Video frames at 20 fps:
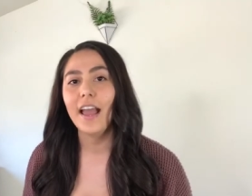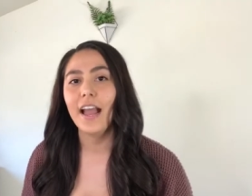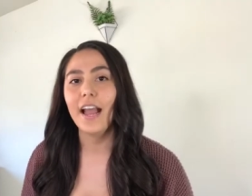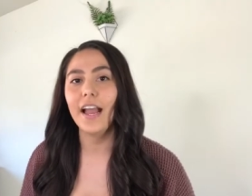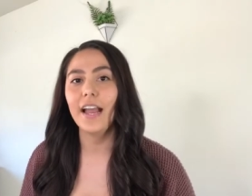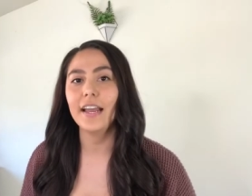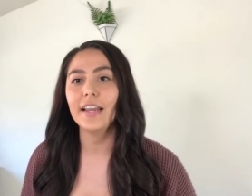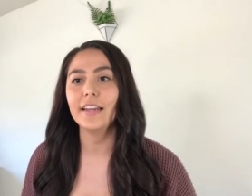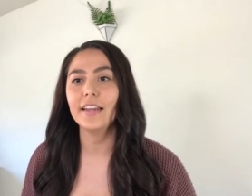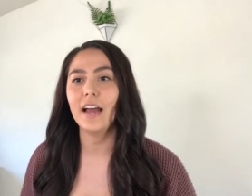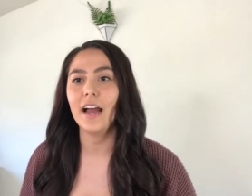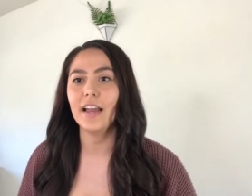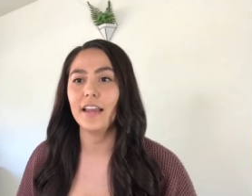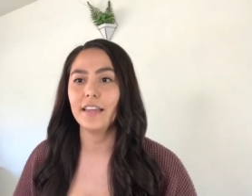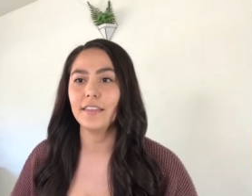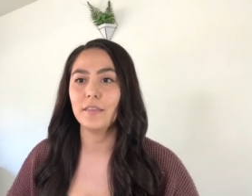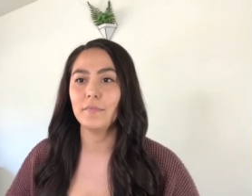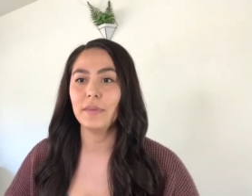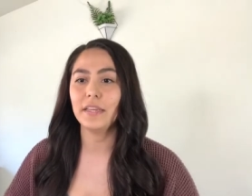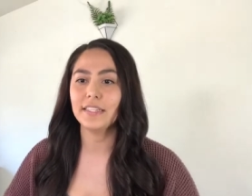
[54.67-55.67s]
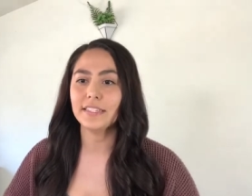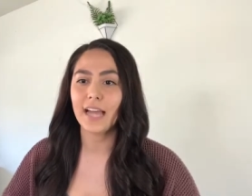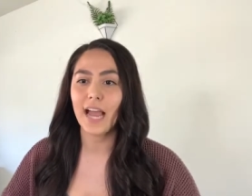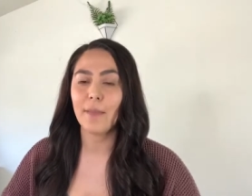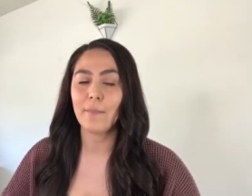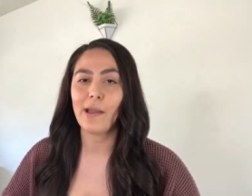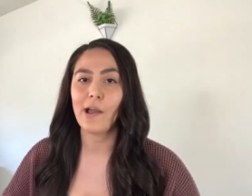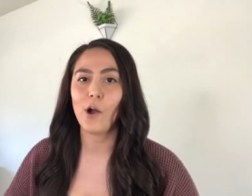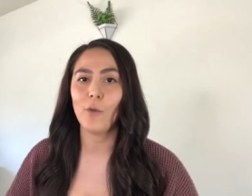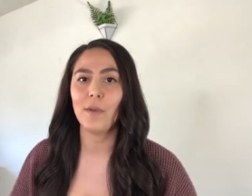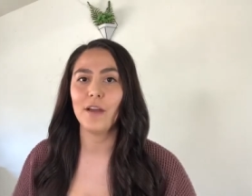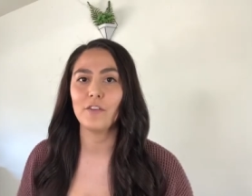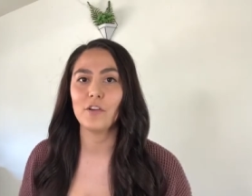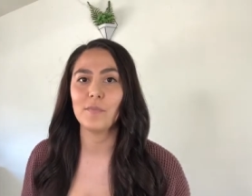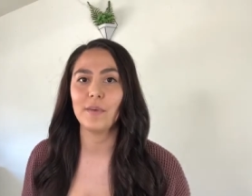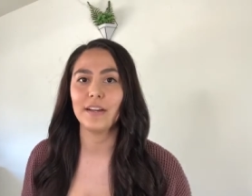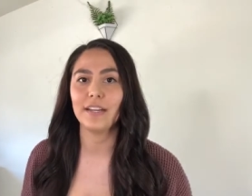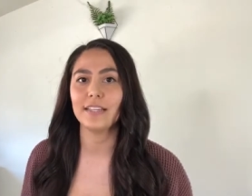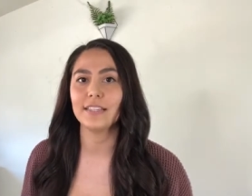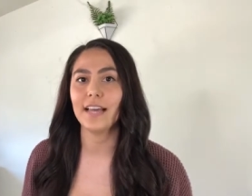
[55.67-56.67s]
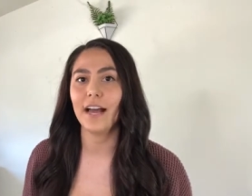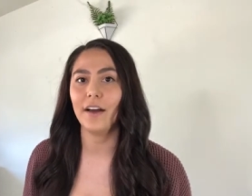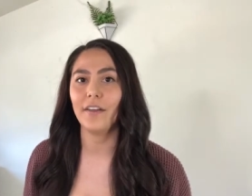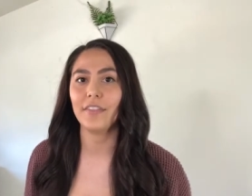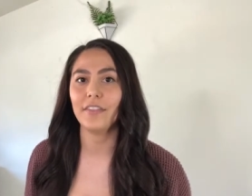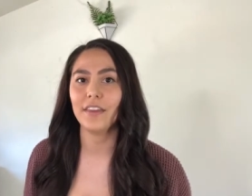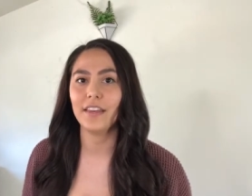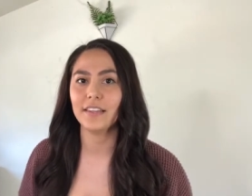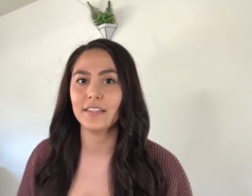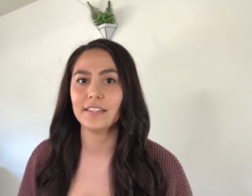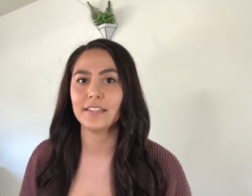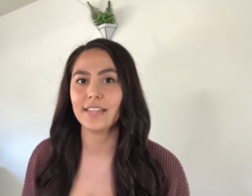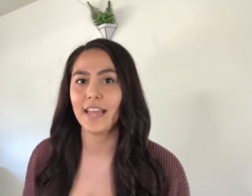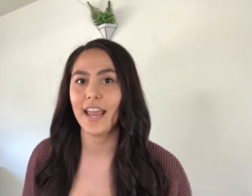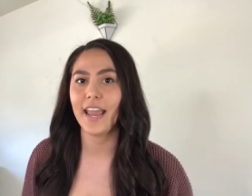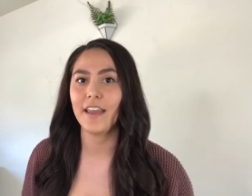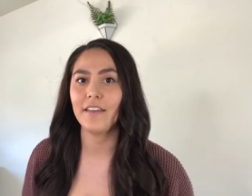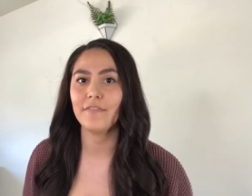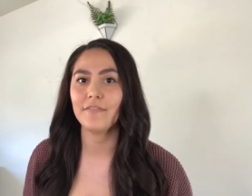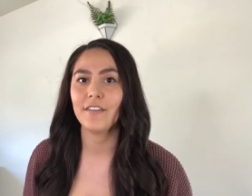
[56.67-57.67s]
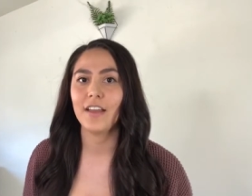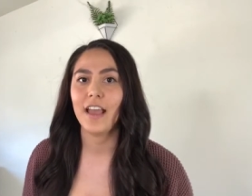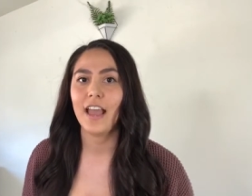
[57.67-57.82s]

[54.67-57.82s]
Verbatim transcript: And in the meantime, I hope everybody's healthy and safe.